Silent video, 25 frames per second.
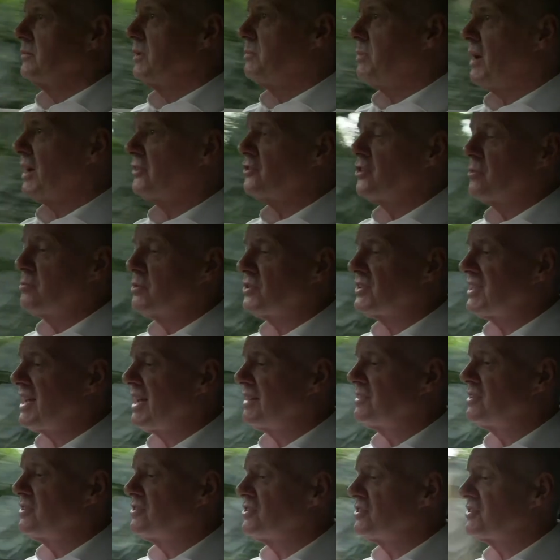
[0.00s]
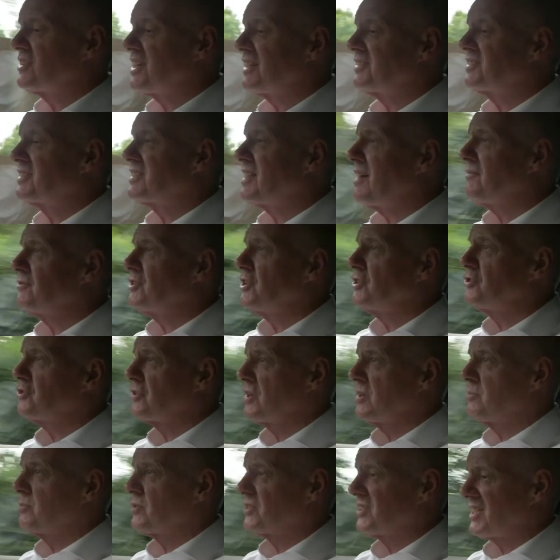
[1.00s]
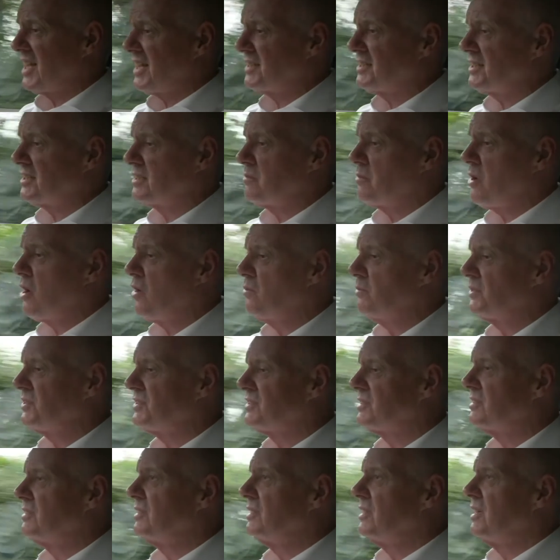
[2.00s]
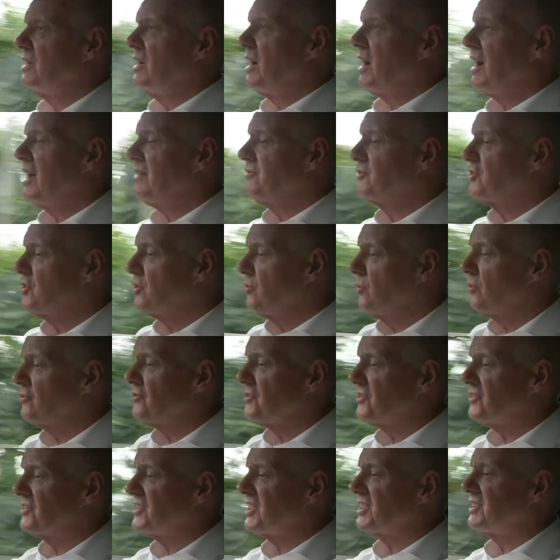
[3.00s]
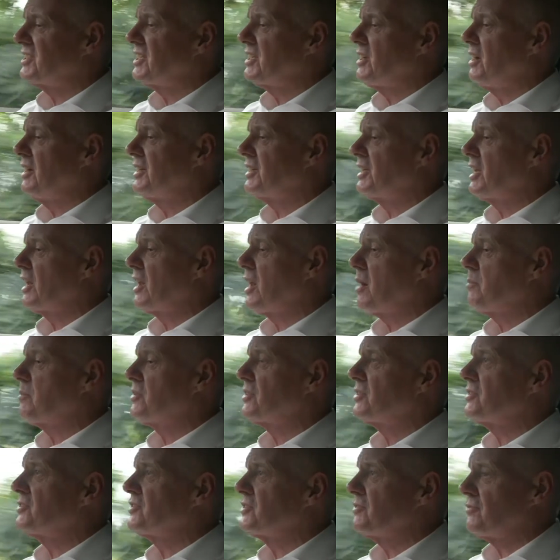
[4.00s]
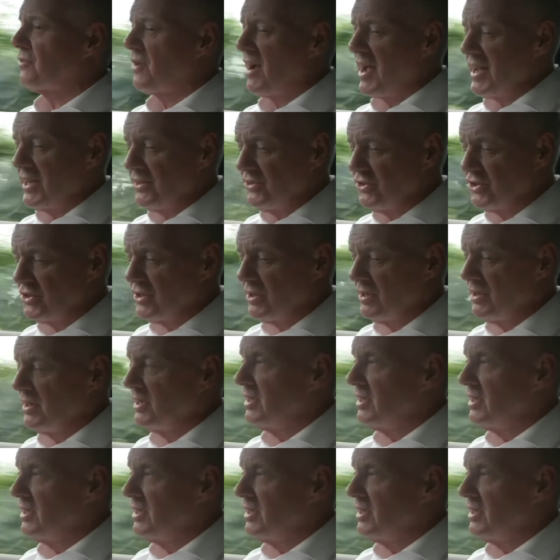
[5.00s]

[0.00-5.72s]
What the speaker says: My battery percentage is at 73% at the moment. I have 269 kilometers of range.